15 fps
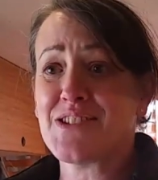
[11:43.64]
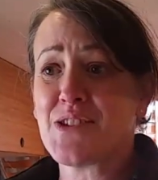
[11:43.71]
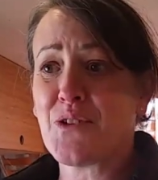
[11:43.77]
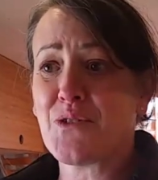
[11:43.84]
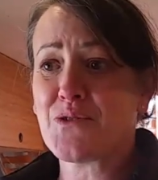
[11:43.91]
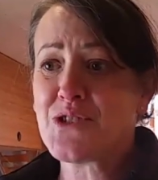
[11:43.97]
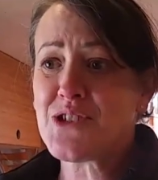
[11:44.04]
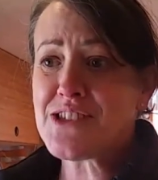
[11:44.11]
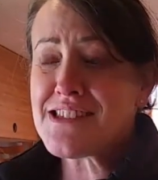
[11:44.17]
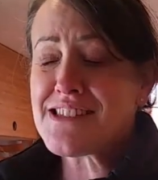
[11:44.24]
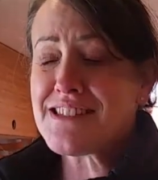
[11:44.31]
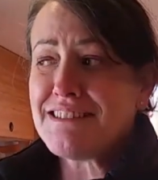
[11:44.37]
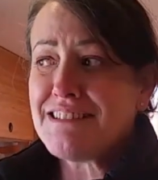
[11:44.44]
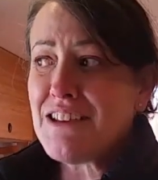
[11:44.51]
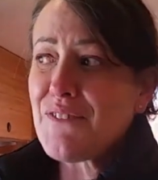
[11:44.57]
So just,
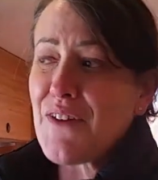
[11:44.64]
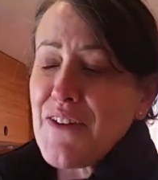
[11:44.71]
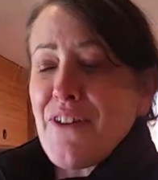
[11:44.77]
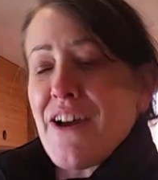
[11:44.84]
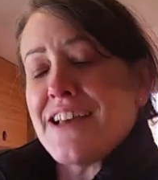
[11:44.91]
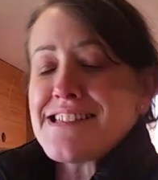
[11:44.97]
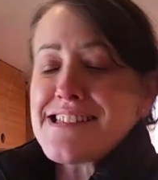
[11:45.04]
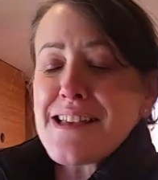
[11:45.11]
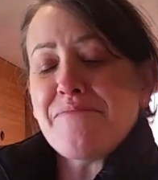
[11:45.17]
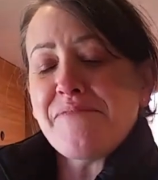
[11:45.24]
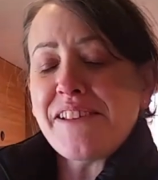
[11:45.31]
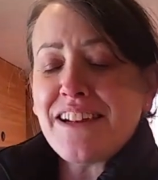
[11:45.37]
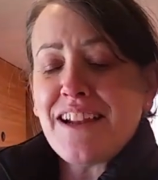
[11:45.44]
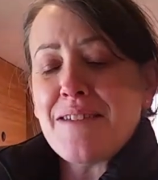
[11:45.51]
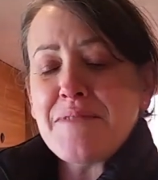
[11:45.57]
if I find
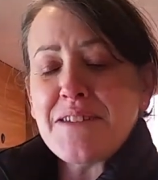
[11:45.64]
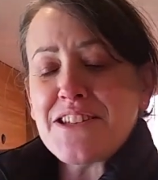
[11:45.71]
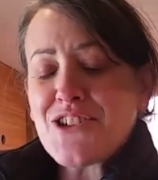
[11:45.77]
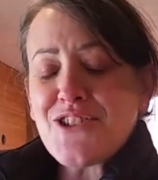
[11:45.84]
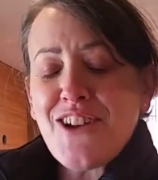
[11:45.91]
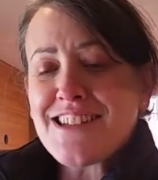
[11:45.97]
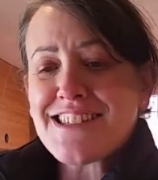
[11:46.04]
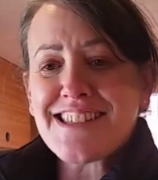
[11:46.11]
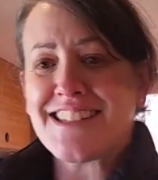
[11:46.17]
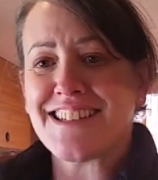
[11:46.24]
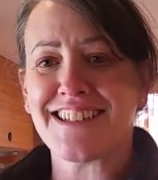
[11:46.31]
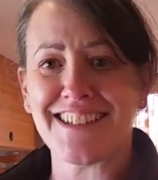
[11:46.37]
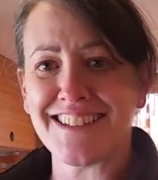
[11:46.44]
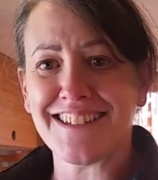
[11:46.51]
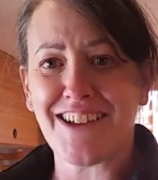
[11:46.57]
something I'm
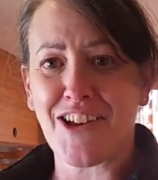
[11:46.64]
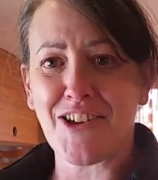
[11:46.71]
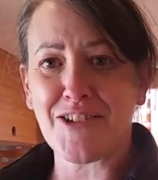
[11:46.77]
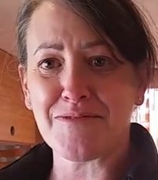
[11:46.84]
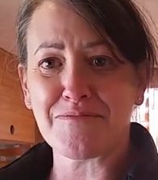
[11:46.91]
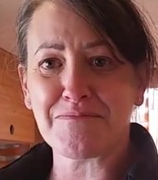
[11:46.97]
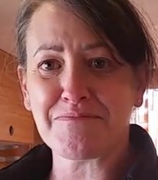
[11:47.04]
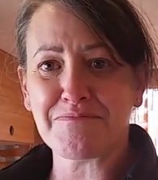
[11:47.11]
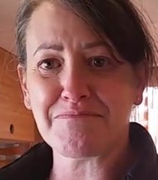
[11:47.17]
interested in, I'll